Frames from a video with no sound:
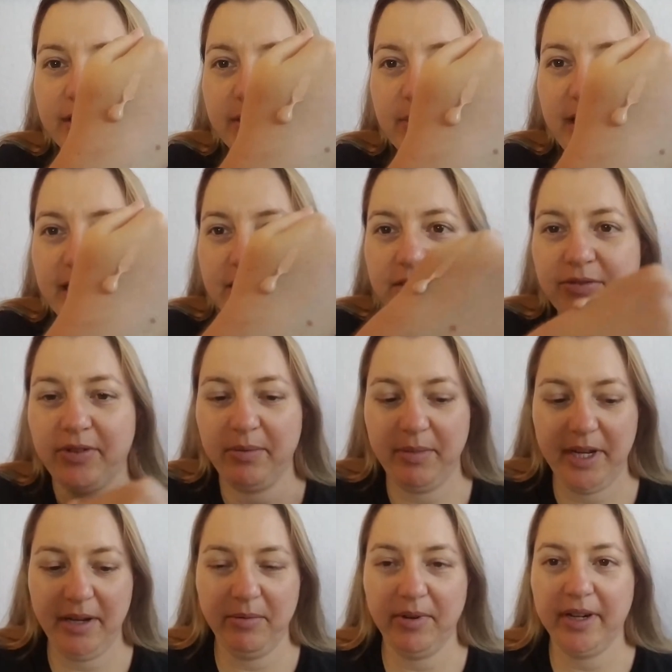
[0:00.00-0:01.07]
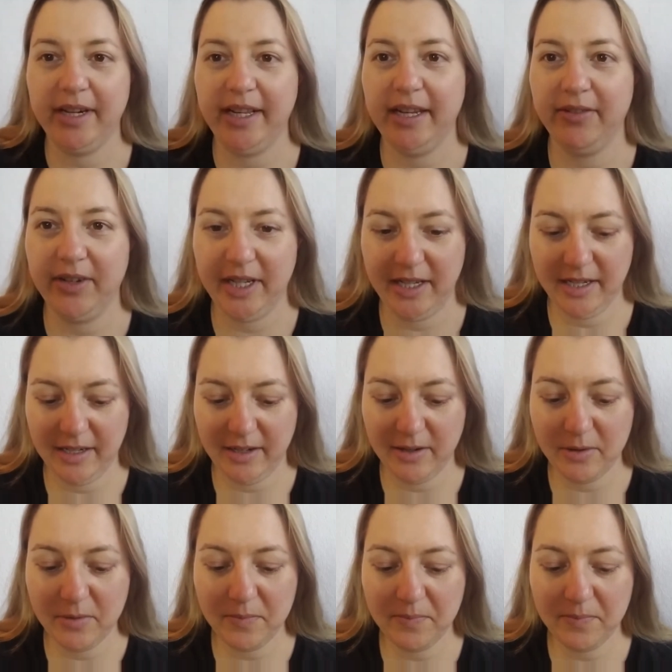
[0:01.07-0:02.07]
match for me. We're going to give it a go.